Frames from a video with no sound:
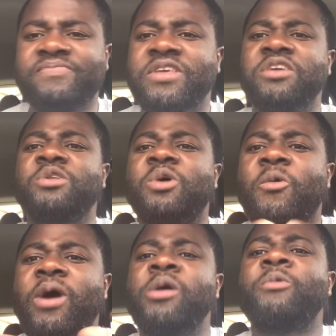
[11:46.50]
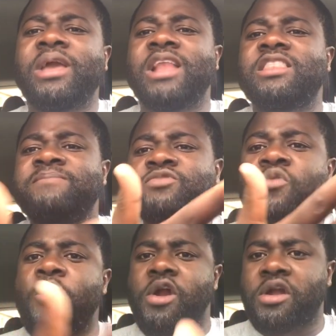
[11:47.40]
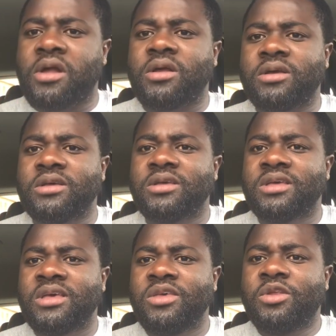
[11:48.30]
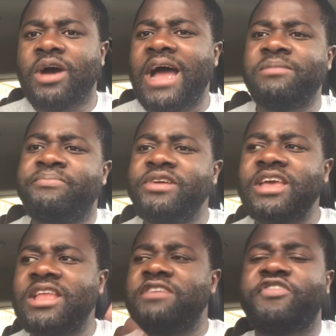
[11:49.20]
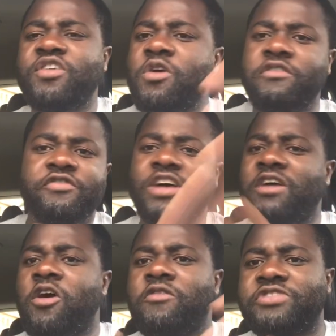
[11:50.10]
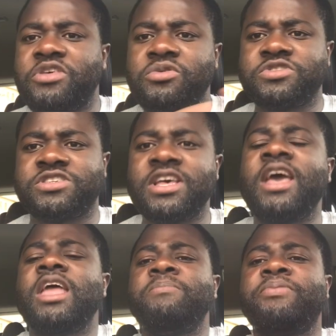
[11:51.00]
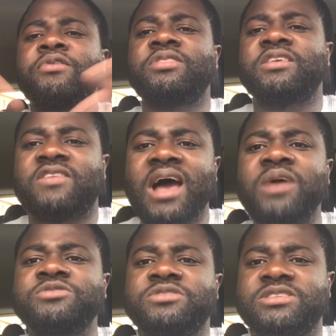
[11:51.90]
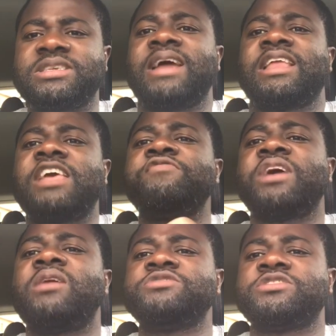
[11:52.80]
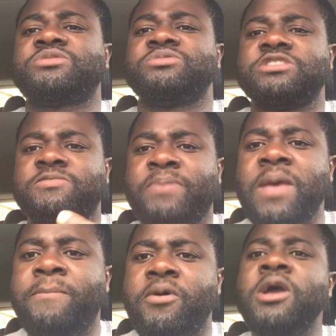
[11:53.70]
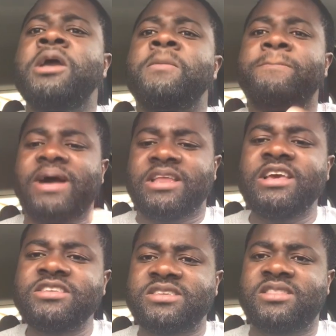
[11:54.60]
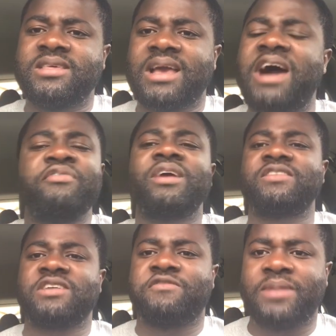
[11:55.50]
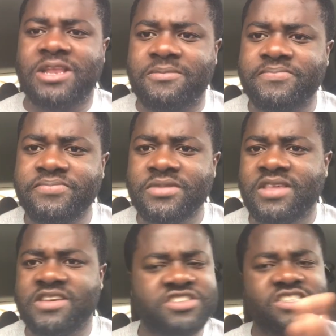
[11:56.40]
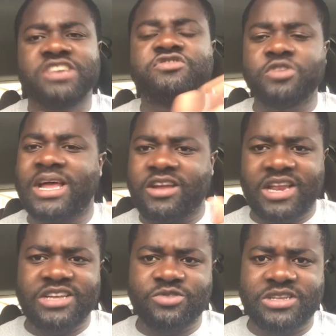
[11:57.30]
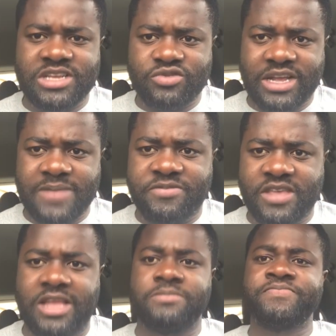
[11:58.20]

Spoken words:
You know, why don't we get them to work, you know, and bring in a few of the youths and build these houses and give the houses to these people? But here's the thing, Africans have money. There's just no, that's what I keep saying.